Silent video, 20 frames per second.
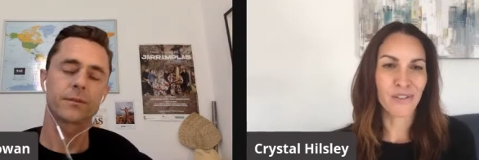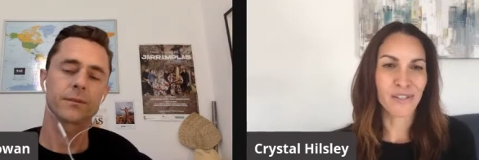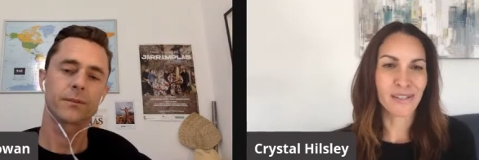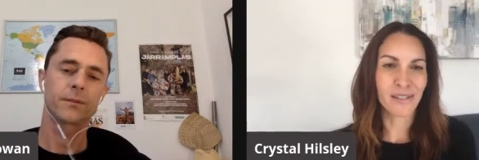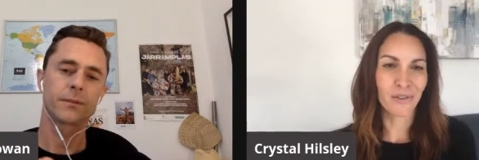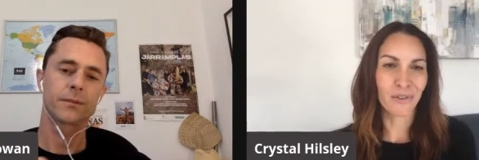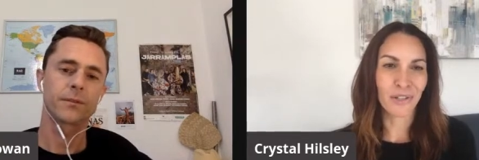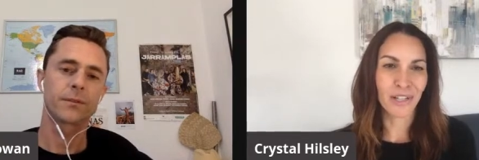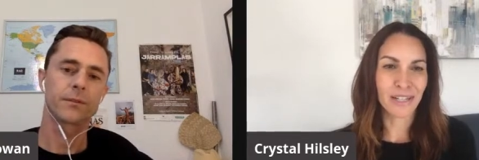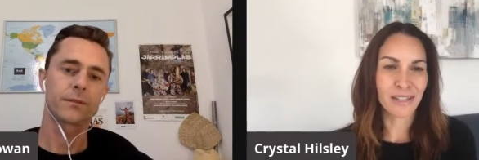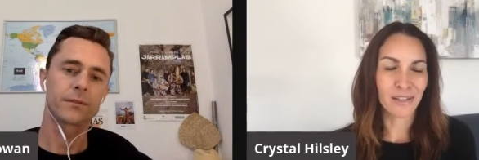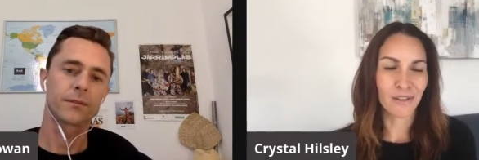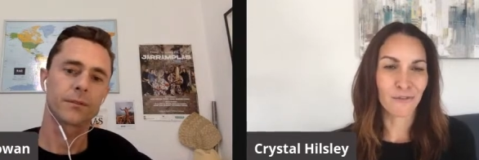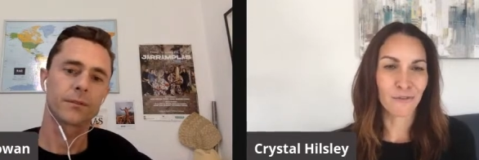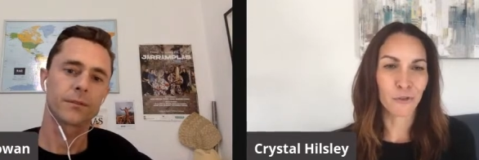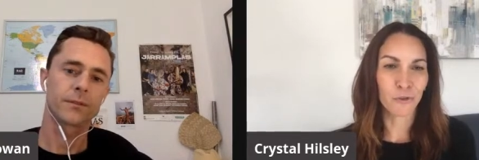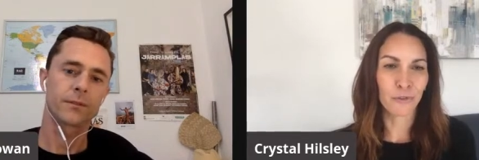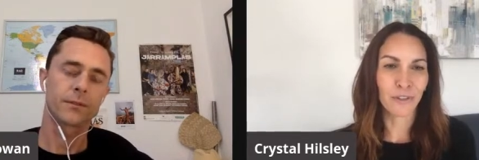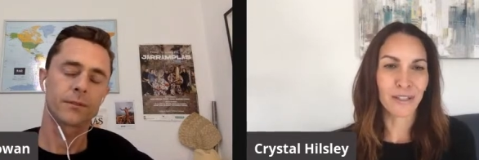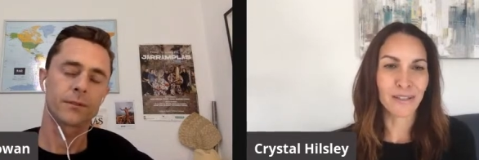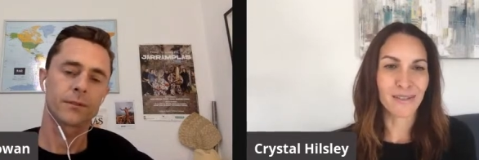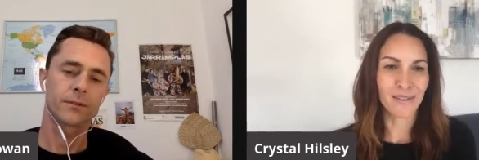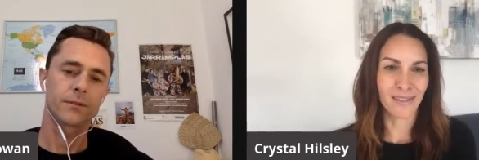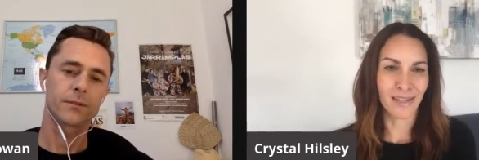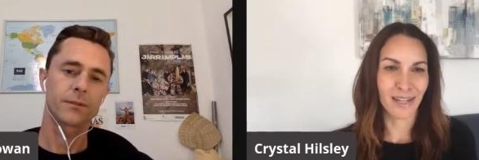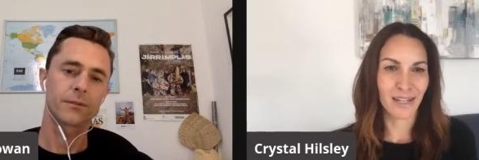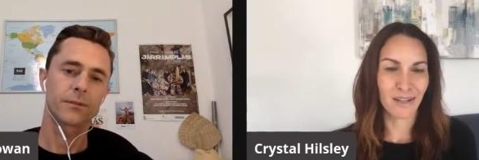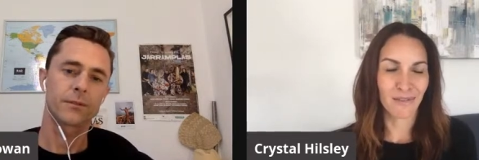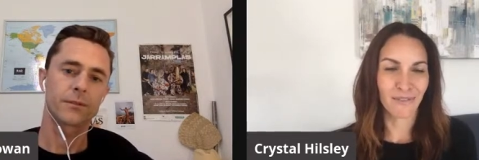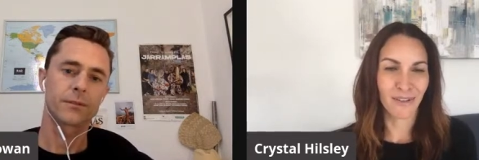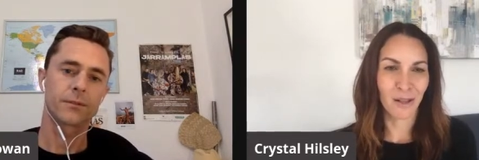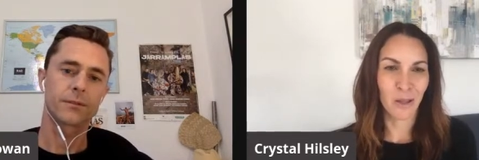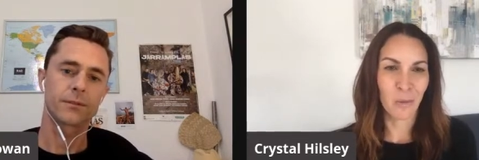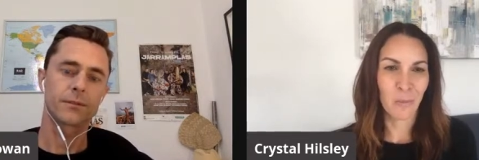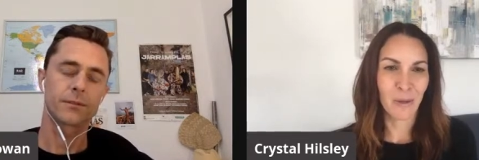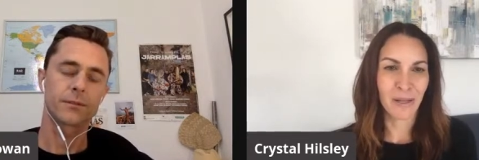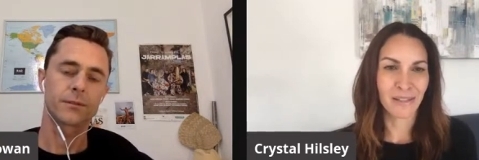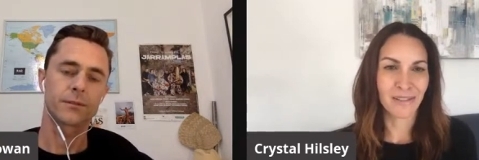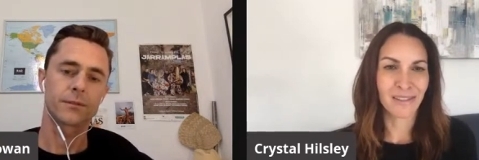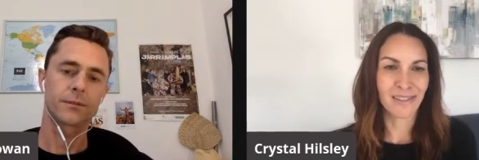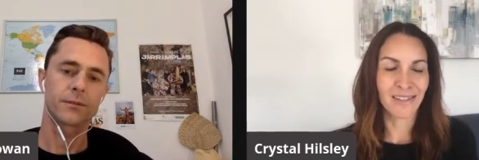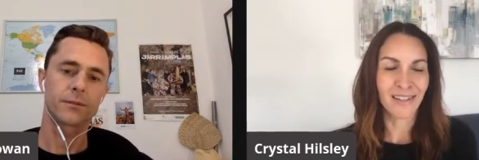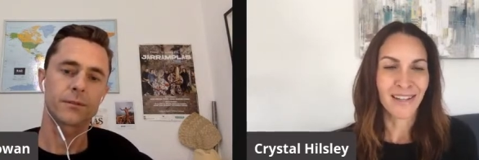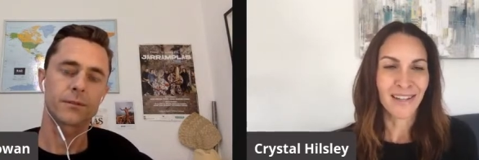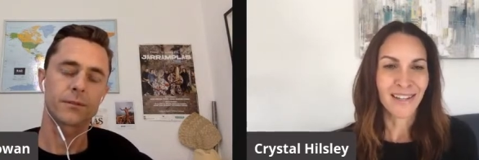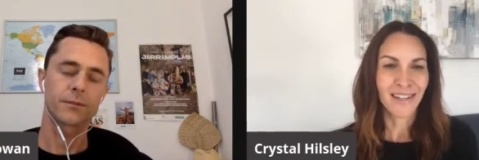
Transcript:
Speaker 1: facilities and for real estate developments.